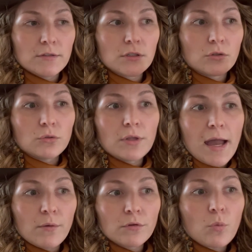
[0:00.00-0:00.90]
dilute
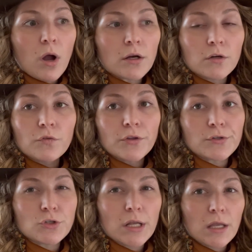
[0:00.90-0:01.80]
that with water for their
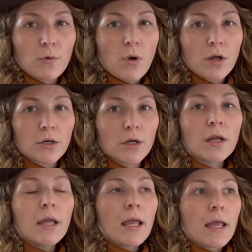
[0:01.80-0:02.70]
drinking water.
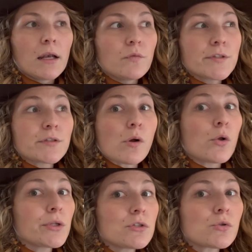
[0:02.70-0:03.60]
And if it's the
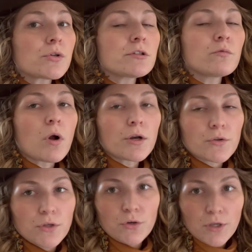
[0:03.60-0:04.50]
only source of water
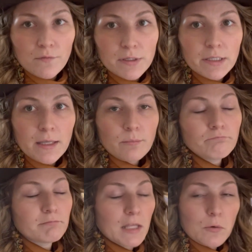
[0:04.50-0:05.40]
that you're giving them,
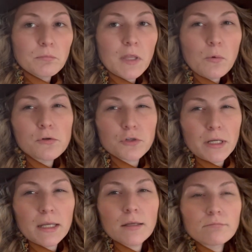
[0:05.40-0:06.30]
they will
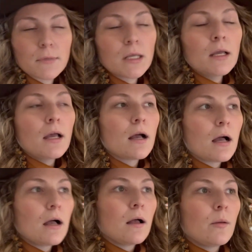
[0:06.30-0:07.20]
drink it.
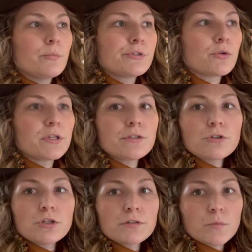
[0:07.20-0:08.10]
So these are
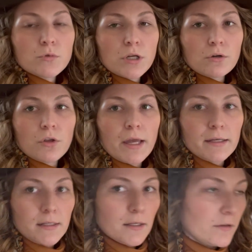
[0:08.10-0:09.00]
just some general
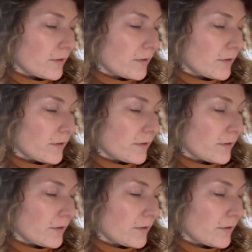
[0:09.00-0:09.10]
ideas.